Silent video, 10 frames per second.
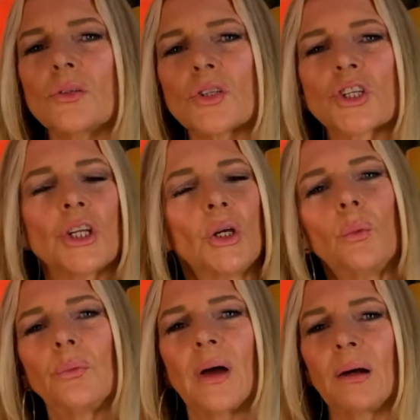She
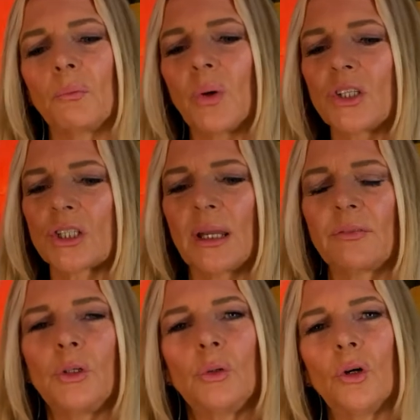knew that when she
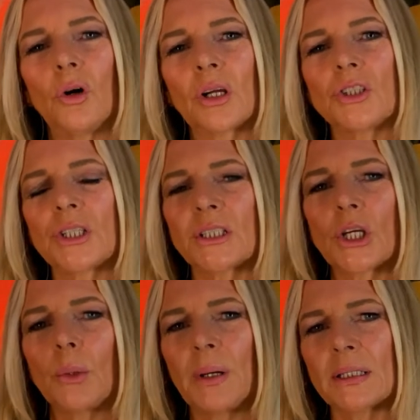left New York and she had to
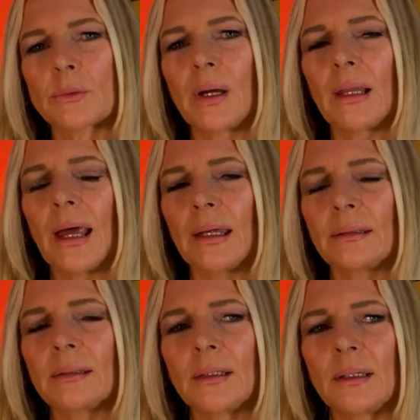go back to L
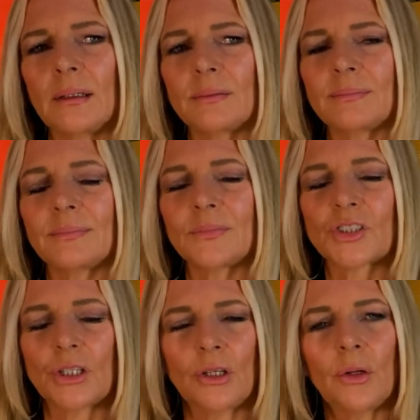A,
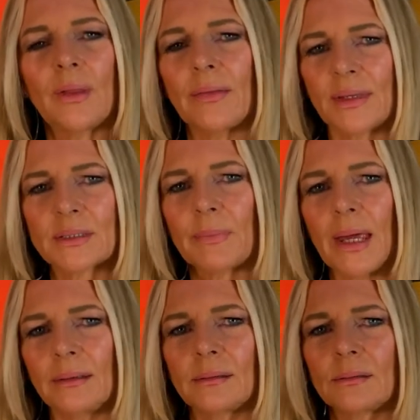she knew that this
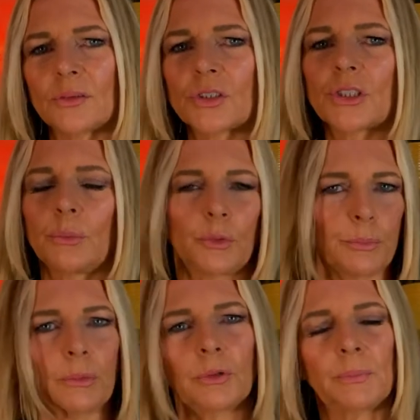meant she would
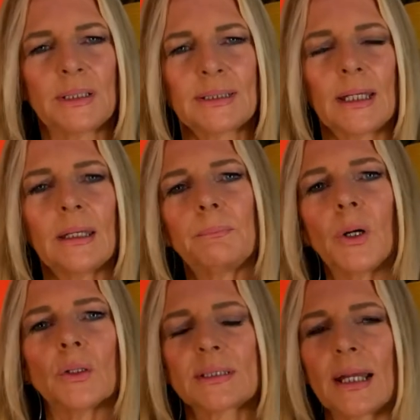probably see
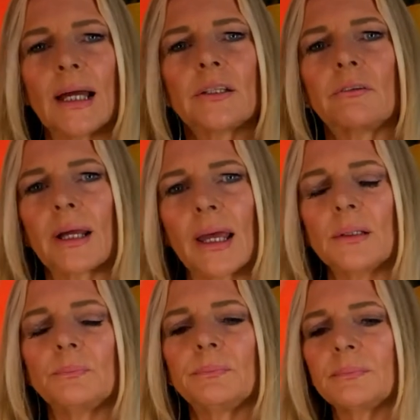Paul Snider
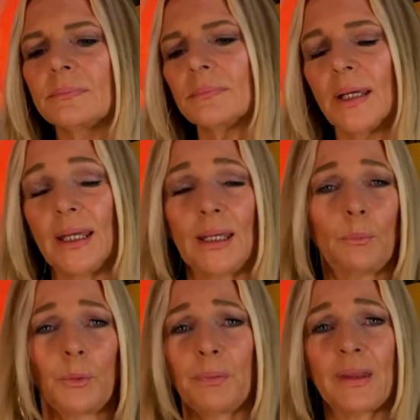again. He
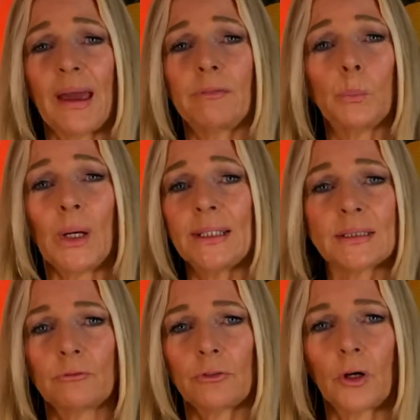would be there and
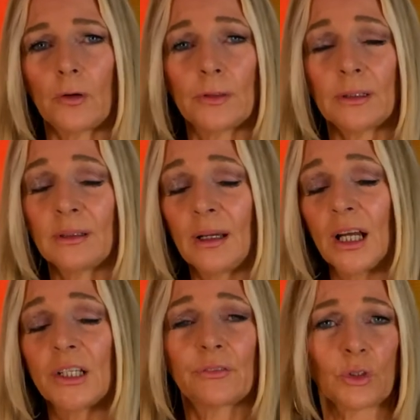waiting for her.
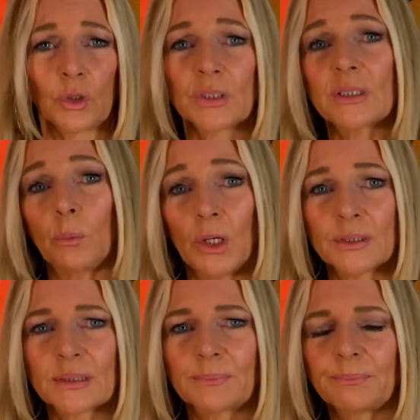And of course he was.